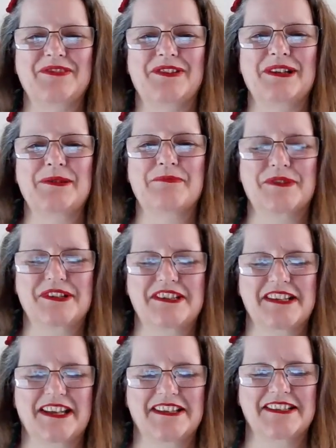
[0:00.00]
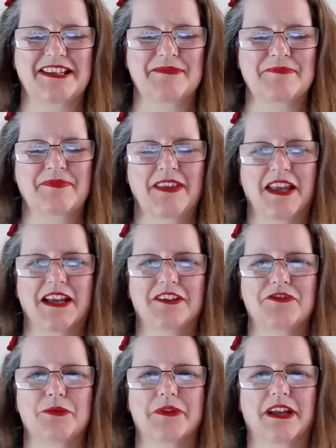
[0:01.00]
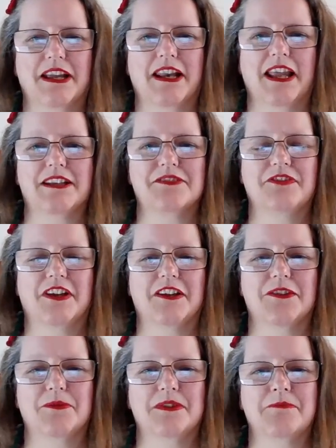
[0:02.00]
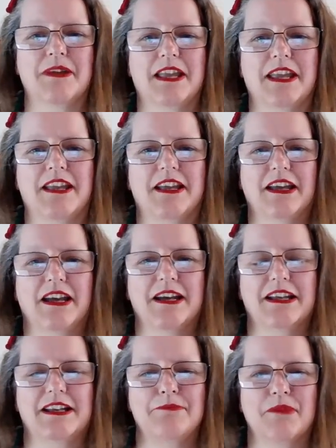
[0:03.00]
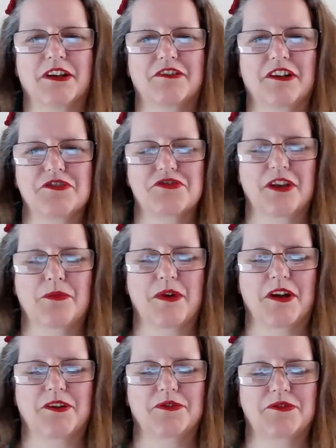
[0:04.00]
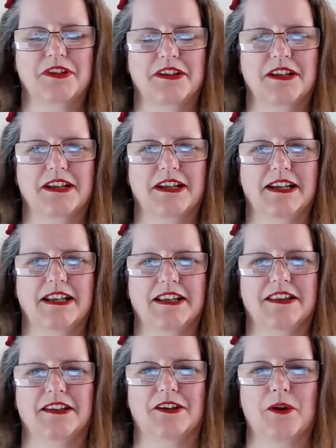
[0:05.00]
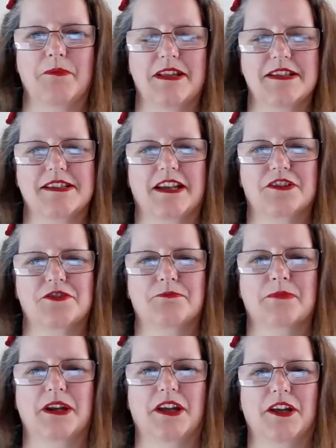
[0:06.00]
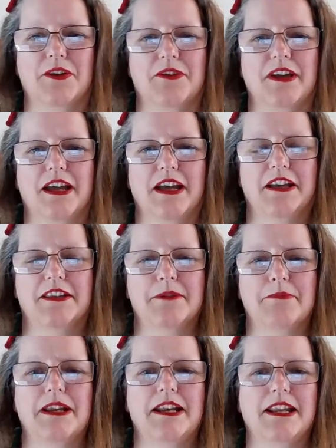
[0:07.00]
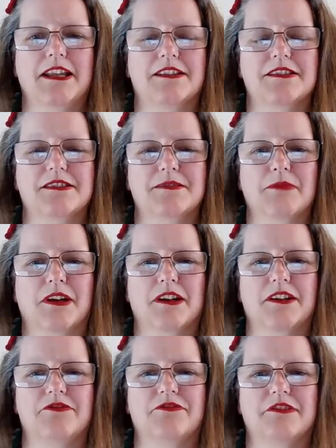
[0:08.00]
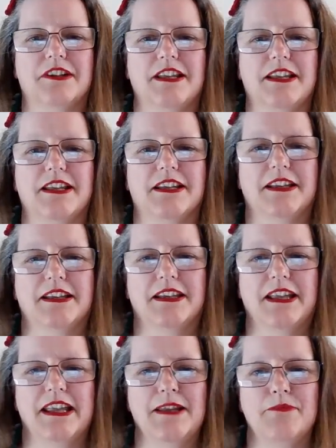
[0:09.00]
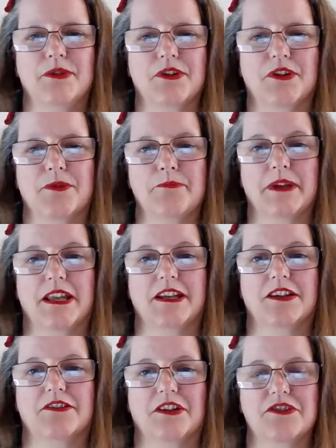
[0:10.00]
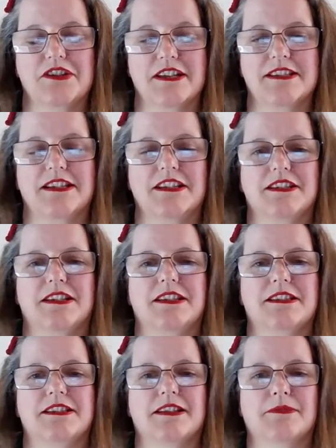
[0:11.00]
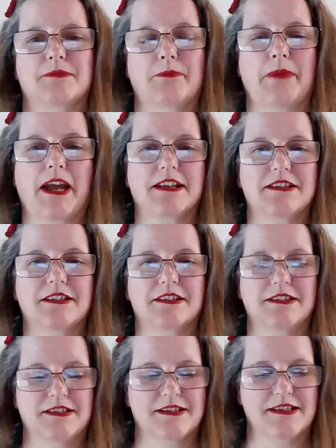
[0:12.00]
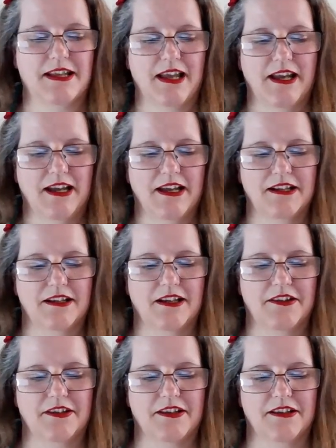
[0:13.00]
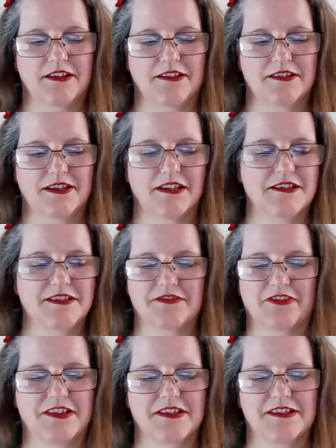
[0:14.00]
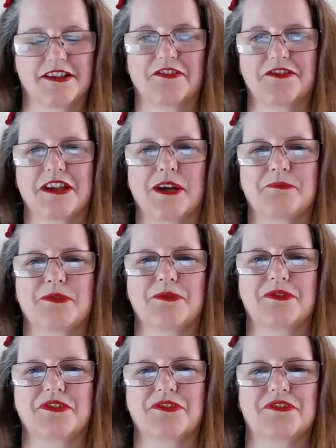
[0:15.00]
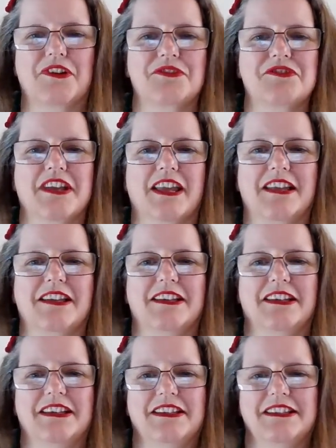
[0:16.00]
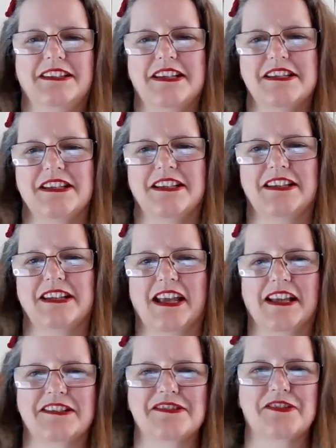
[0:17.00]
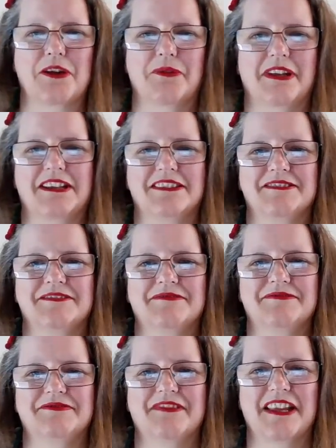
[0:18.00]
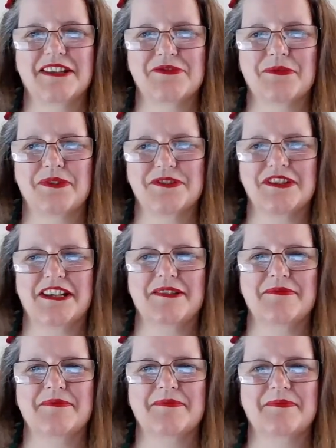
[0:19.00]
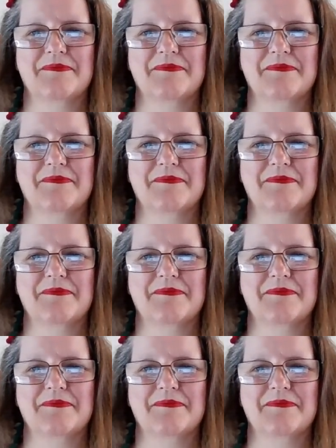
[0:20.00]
and I really appreciate it. And if you want to connect further with me and in my crochet world, click the comment section below and there'll be links to my free ebook on beginner crochet stitches, my patterns and other tons of other stuff to help you with your crochet, knitting and sewing. Thanks for watching.